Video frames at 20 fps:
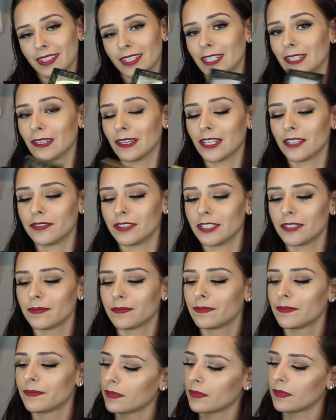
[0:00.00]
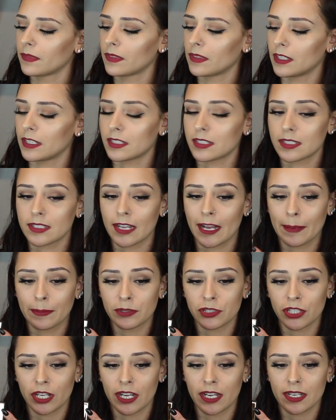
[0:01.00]
I love it. This top
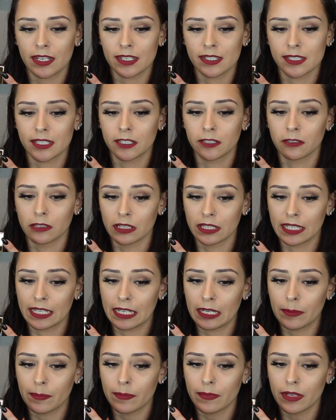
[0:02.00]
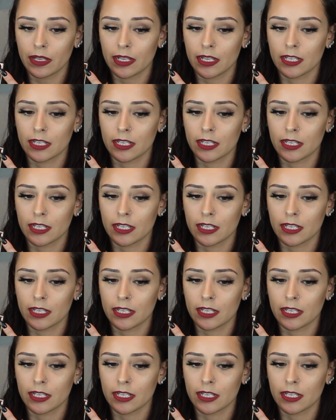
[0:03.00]
shade is Gleam.